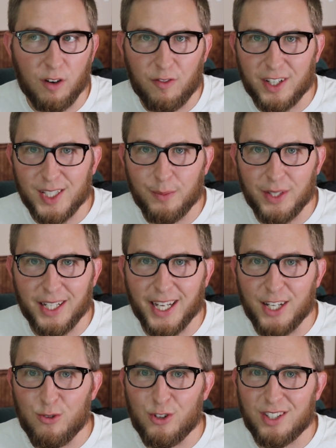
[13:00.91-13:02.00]
or fix something
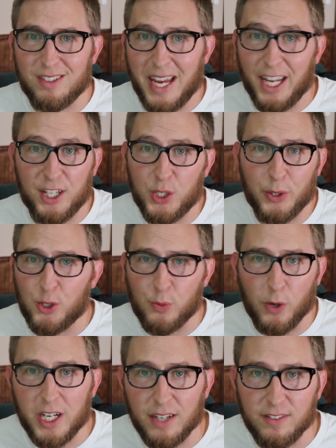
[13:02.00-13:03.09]
and you just can't do it and you
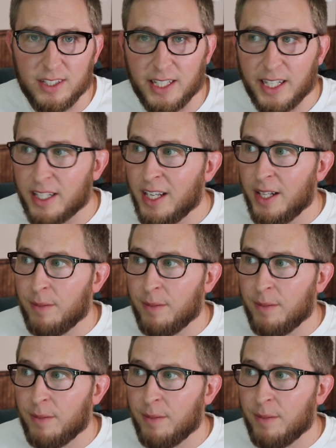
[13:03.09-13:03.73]
break everything.